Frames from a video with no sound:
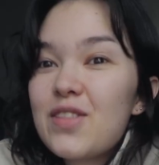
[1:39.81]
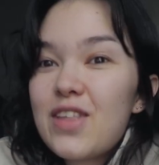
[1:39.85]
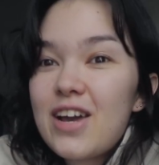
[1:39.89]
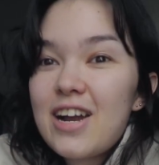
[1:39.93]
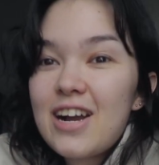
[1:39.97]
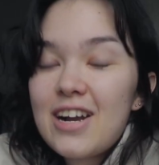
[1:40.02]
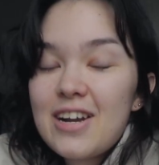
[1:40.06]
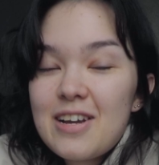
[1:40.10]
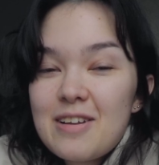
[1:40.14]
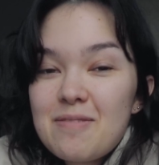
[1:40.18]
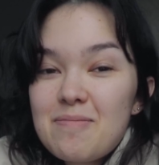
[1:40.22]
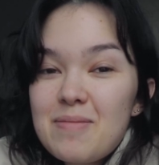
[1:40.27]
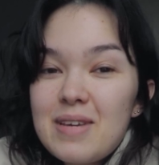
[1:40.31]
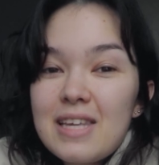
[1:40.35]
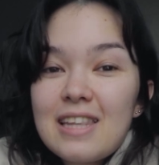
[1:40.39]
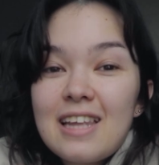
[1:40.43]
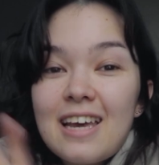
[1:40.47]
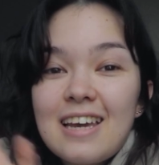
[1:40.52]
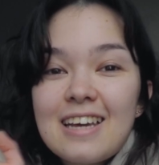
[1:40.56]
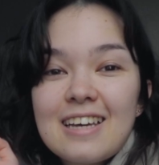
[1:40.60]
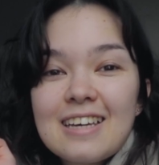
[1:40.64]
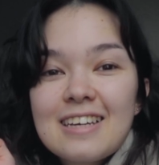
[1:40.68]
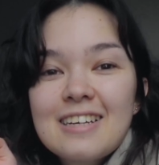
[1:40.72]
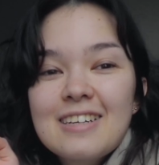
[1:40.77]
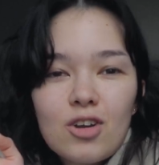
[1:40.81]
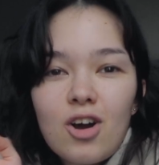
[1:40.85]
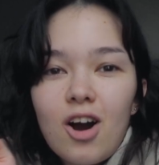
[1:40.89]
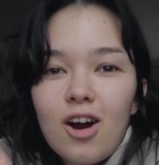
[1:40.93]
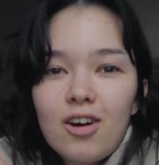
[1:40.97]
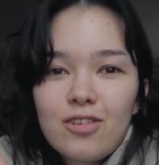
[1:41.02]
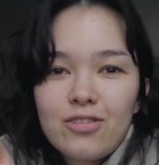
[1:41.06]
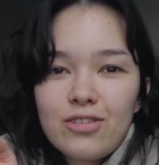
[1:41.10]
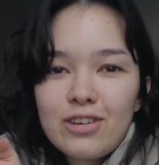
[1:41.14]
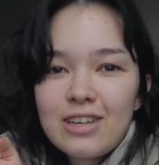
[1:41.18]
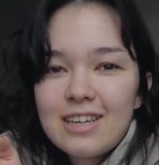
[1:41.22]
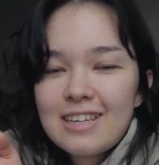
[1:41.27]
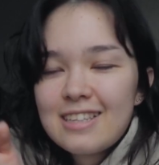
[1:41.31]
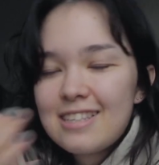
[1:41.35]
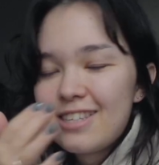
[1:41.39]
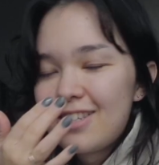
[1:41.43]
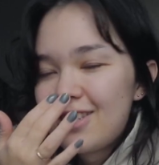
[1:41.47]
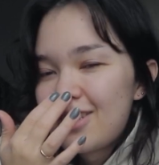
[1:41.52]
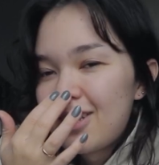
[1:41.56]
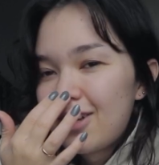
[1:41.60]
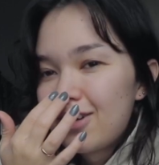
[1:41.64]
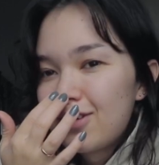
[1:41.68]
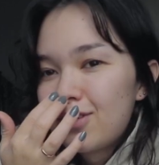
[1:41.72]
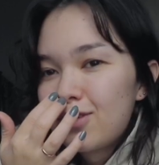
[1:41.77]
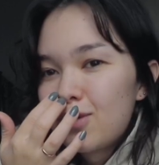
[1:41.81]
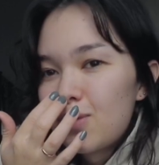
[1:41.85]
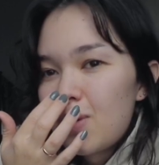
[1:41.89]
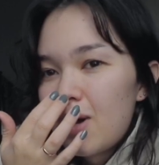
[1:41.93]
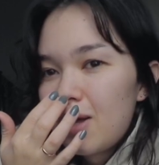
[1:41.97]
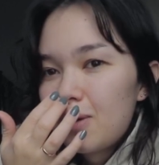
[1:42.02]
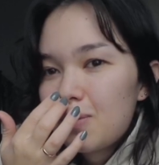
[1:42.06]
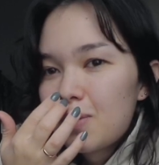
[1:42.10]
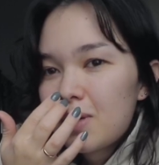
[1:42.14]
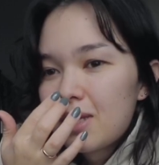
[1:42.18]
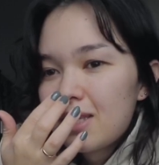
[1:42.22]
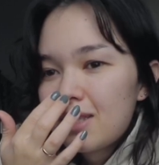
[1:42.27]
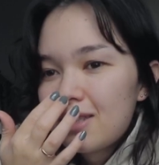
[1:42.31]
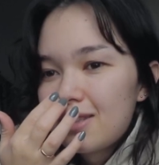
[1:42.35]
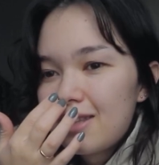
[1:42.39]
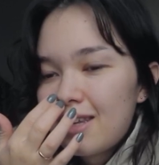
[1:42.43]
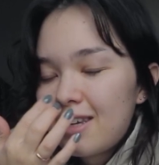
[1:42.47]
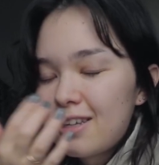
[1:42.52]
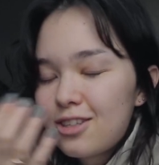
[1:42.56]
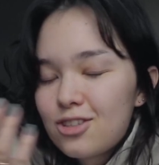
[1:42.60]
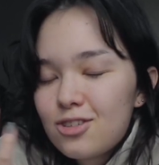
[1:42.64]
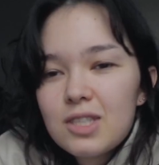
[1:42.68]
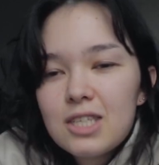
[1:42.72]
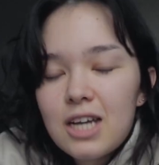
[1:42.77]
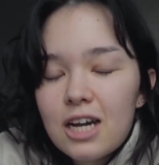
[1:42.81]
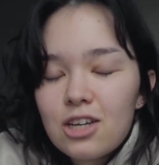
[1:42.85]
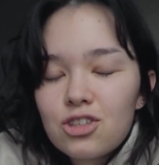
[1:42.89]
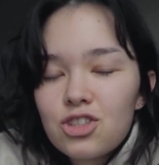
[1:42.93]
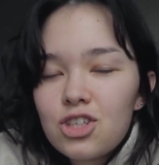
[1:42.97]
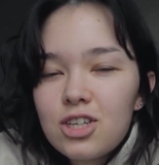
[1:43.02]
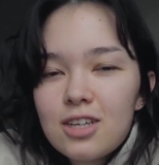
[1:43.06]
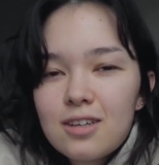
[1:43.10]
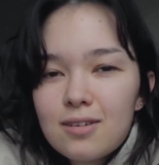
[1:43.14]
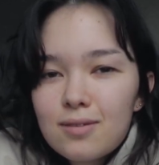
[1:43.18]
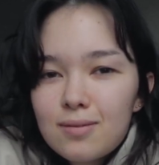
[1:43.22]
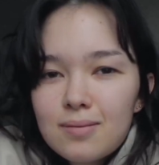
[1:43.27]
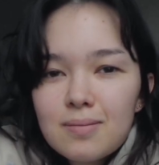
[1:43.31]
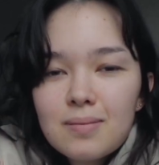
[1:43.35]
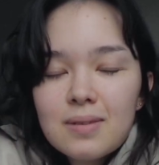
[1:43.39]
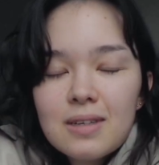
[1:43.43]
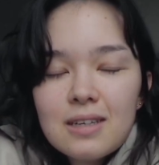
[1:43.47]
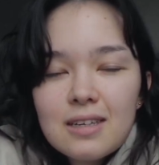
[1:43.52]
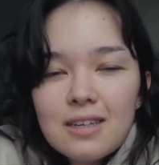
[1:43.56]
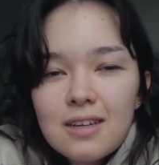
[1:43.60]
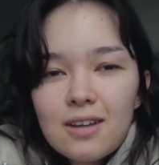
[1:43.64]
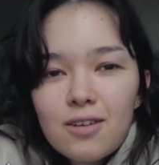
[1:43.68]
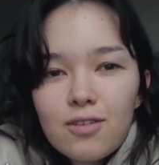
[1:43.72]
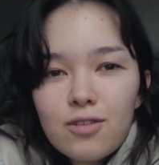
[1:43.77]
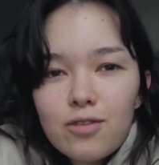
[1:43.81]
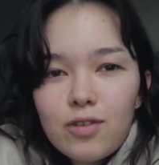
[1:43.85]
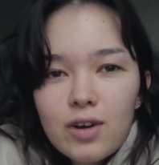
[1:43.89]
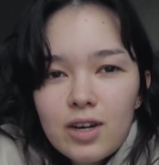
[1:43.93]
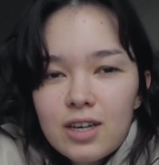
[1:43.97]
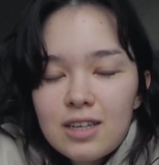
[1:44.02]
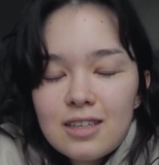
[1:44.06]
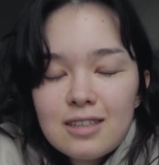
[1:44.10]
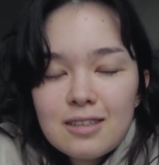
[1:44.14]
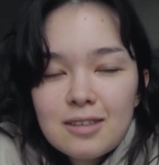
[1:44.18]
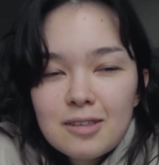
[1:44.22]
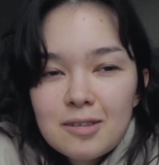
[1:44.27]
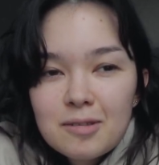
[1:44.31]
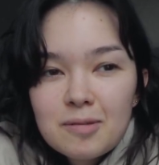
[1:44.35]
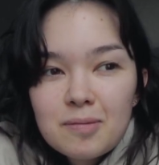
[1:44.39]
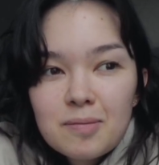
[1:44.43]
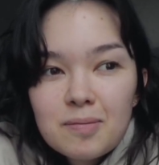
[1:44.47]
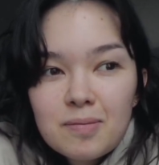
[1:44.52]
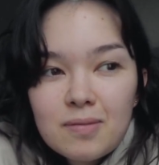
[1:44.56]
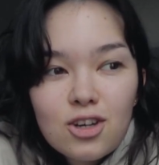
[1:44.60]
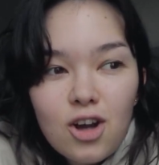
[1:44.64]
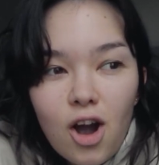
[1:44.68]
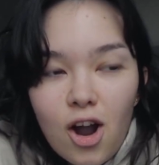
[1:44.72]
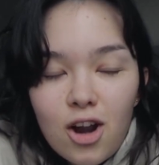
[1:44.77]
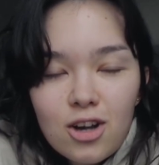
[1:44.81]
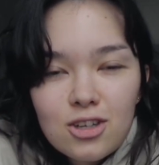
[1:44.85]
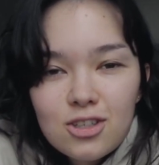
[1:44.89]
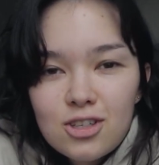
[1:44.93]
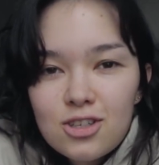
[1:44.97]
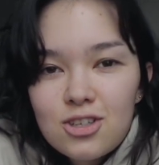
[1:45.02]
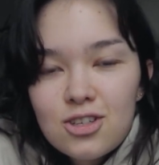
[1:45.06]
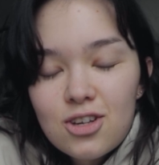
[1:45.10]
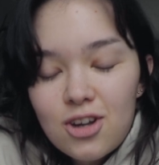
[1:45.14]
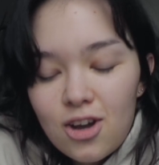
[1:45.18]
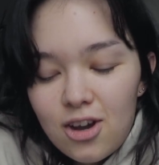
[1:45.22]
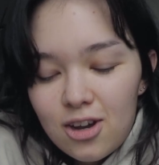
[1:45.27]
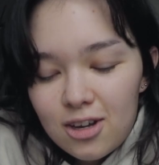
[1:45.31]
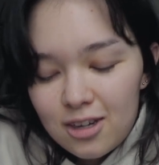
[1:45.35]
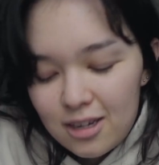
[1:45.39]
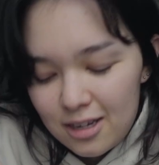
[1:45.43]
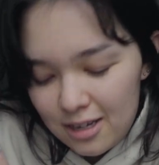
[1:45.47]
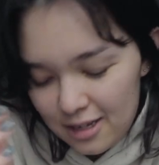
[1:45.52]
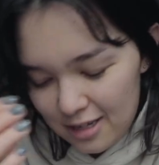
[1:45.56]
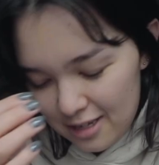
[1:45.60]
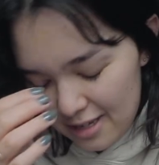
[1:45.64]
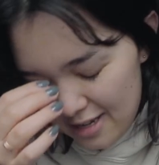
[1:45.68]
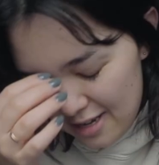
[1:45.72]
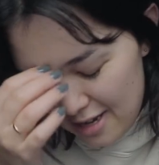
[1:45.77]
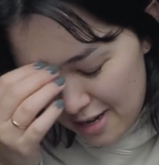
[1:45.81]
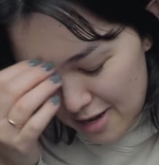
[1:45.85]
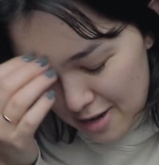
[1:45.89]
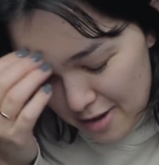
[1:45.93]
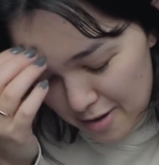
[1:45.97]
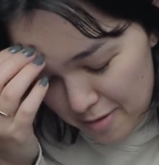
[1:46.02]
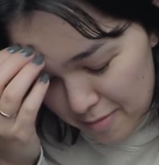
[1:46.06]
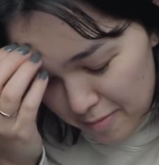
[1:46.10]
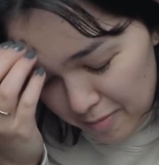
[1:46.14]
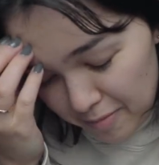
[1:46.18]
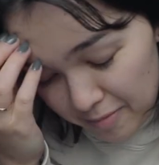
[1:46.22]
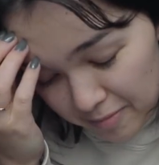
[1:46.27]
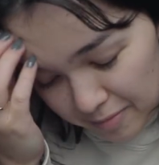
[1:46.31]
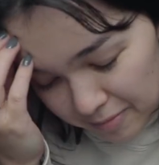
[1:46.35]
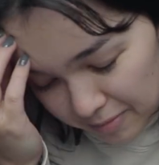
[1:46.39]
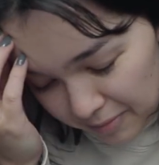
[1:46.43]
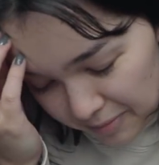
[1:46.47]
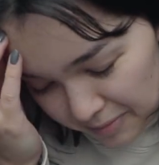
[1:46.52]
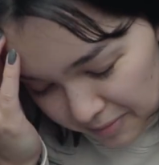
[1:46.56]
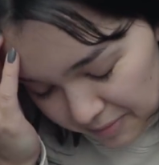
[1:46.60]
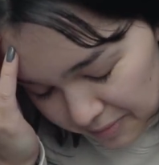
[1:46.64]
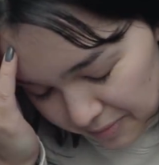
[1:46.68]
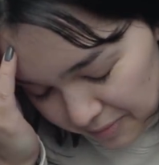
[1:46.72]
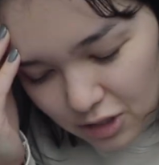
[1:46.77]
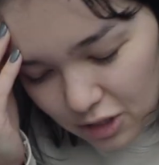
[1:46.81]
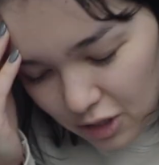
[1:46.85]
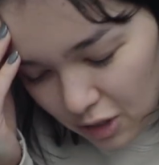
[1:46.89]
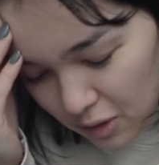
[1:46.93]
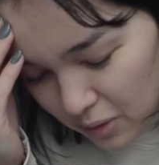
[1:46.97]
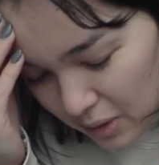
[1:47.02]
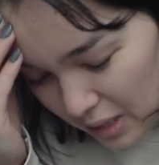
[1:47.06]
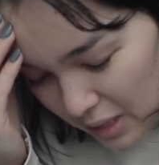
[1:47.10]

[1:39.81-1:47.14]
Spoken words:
there and be like coughing and stuff while we're like touching fucking cardstock. So